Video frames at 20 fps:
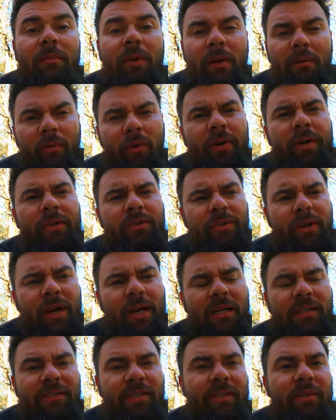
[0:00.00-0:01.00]
But I wanted to
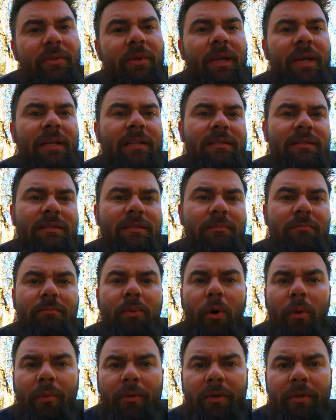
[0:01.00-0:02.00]
try because I do like
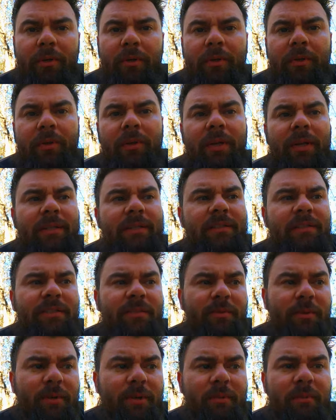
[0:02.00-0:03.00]
barbecue. I do like
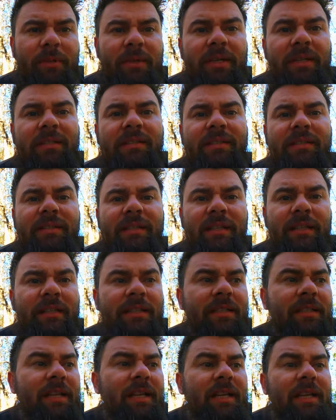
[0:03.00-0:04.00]
smoking meats,
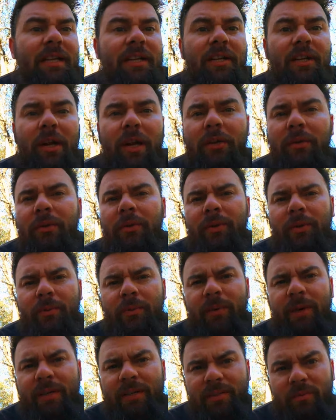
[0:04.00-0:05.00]
and you know I do it the
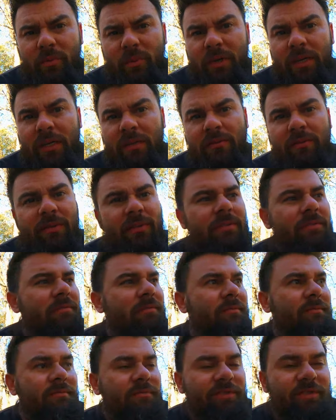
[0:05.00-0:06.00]
old-fashioned way with
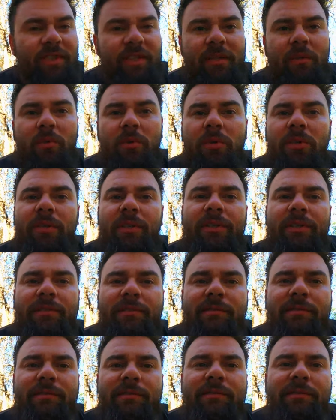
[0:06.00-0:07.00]
stick wood
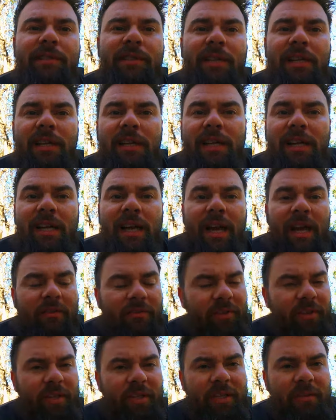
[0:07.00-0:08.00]
and
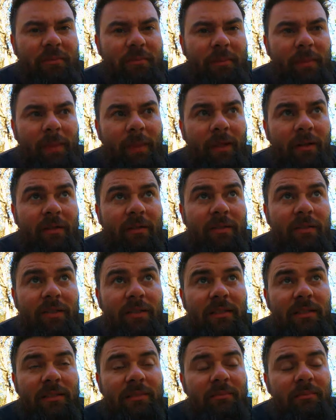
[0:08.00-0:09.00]
everything.
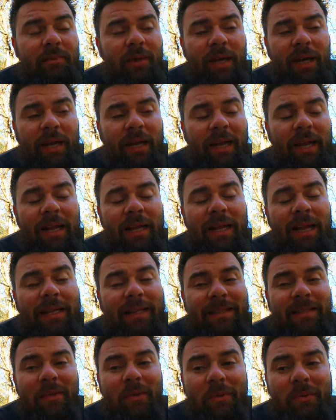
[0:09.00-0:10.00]
But I, I
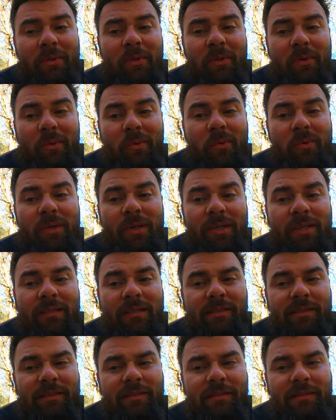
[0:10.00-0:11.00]
don't know
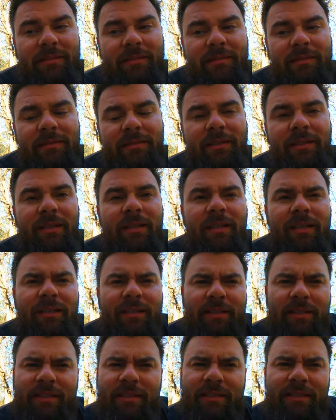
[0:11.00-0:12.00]
what
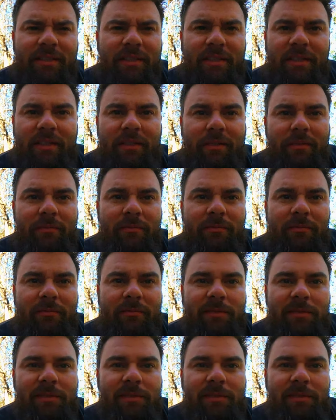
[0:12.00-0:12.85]
this is gonna do.